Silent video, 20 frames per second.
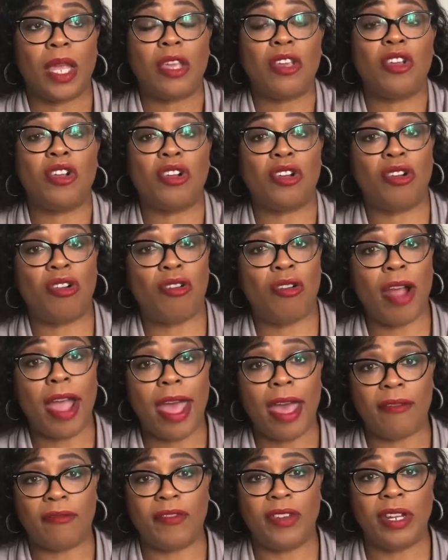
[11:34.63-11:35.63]
your
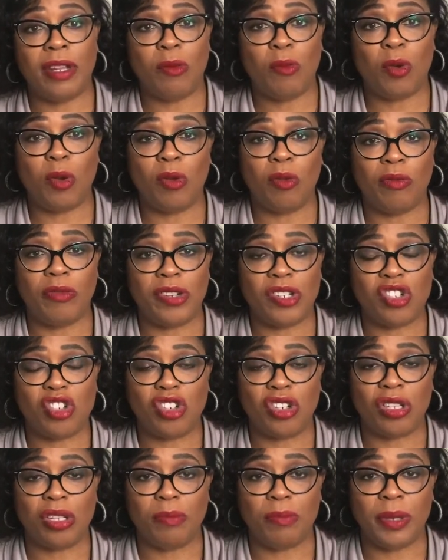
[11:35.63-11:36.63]
craft will
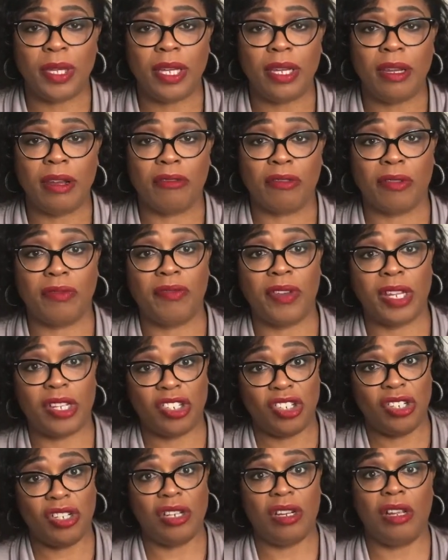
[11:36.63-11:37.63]
eventually be a
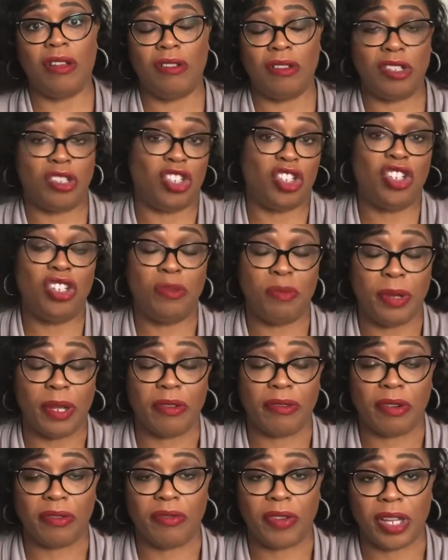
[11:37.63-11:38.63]
reflection of, uh, it should be a
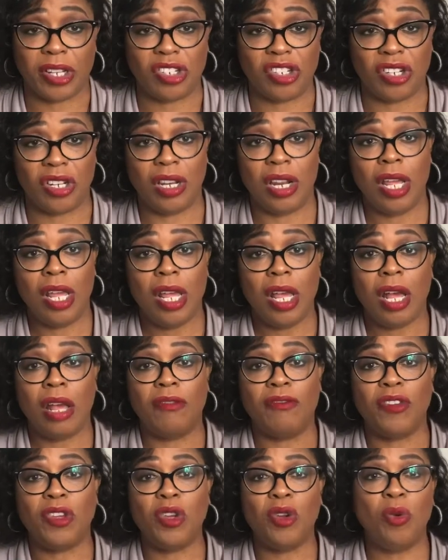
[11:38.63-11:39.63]
reflection
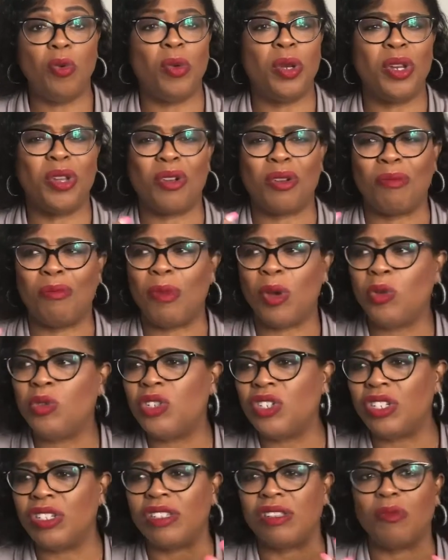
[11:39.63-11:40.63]
of you and your
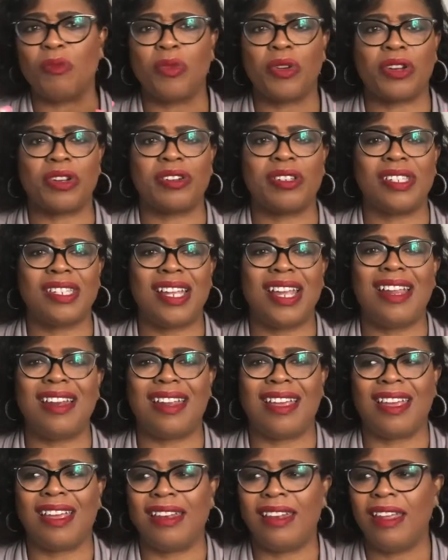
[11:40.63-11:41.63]
emotions and where you're
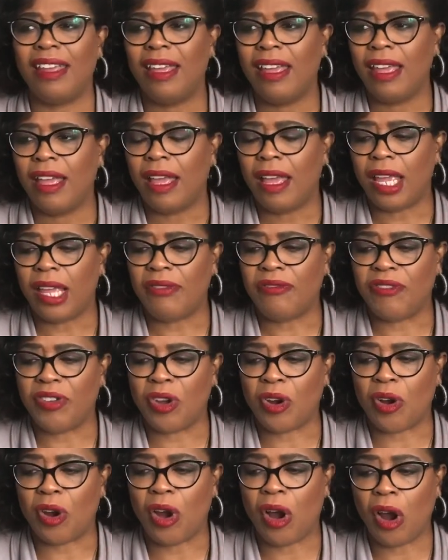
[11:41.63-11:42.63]
standing and if
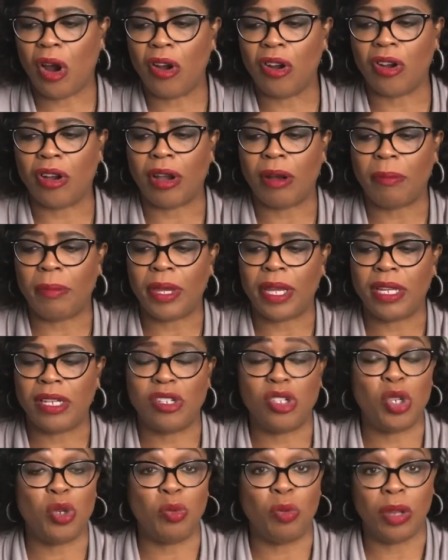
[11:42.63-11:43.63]
you're hurt
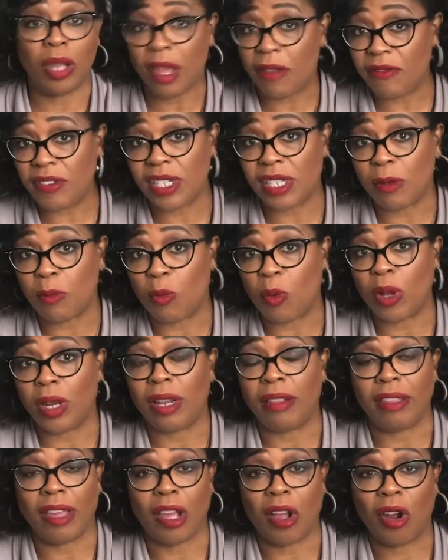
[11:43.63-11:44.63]
because you love someone
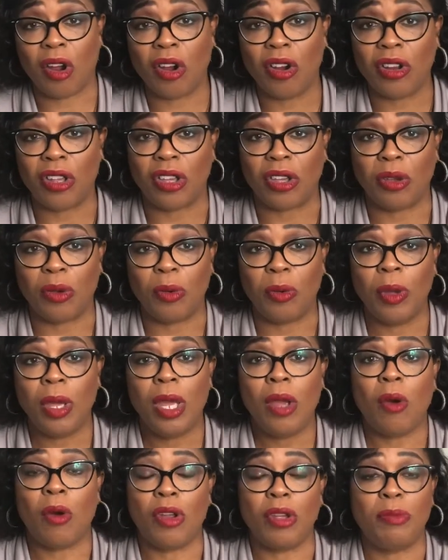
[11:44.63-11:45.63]
and they hurt you
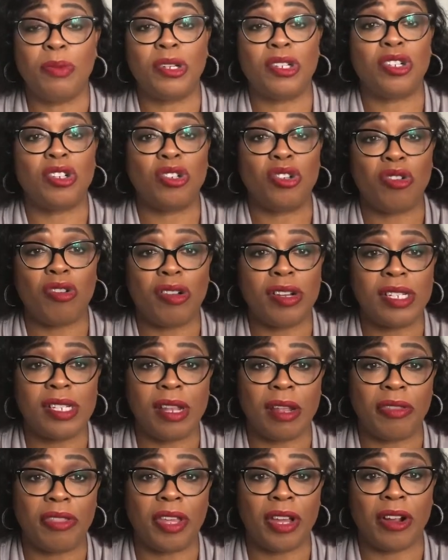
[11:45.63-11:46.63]
or you put your trust
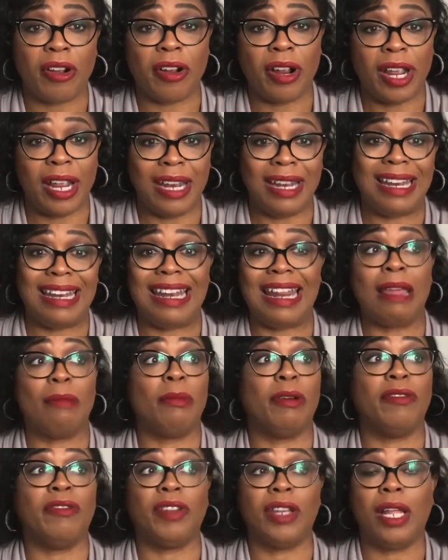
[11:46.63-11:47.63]
out there in the name
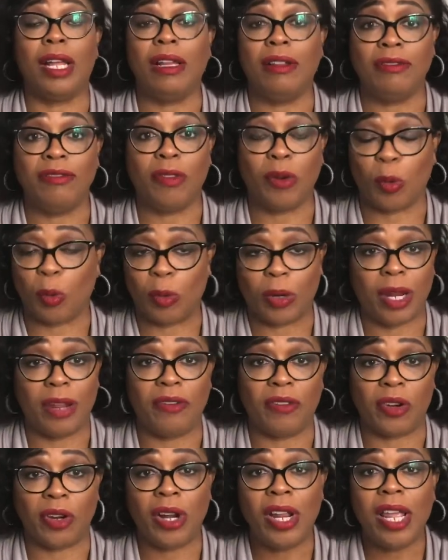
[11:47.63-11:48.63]
of love or
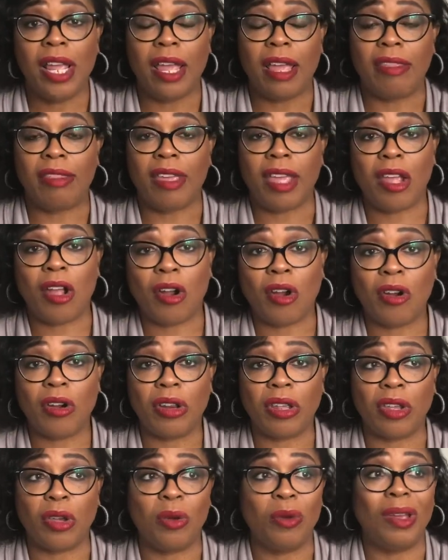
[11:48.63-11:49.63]
whatever and they
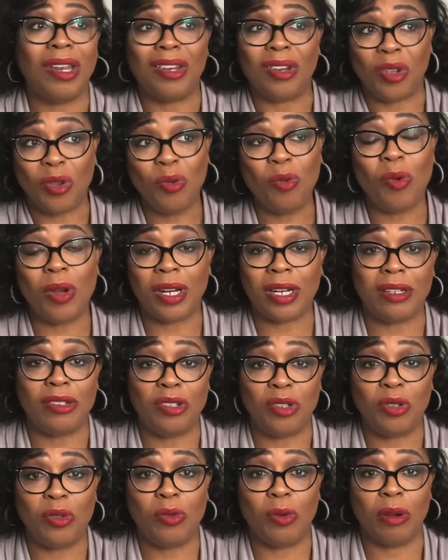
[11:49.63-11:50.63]
hurt you and you want to
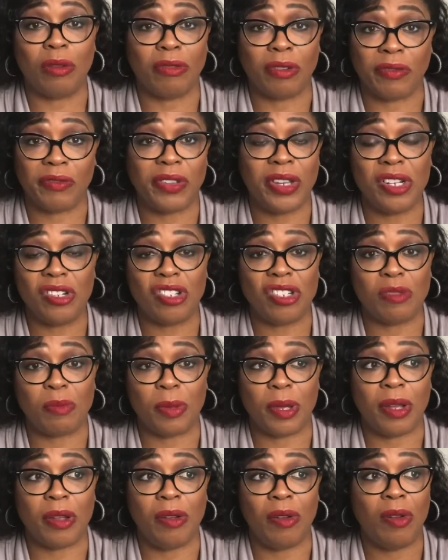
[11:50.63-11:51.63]
do a revenge
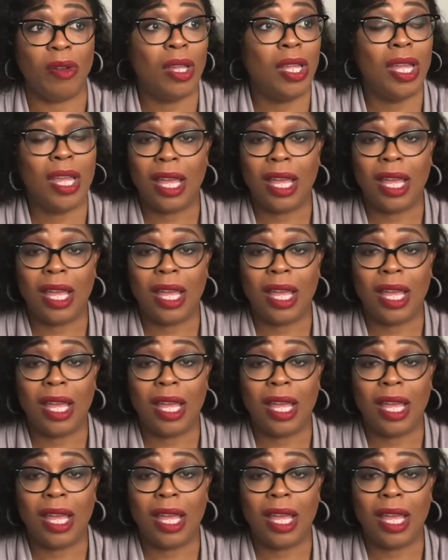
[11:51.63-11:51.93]
spell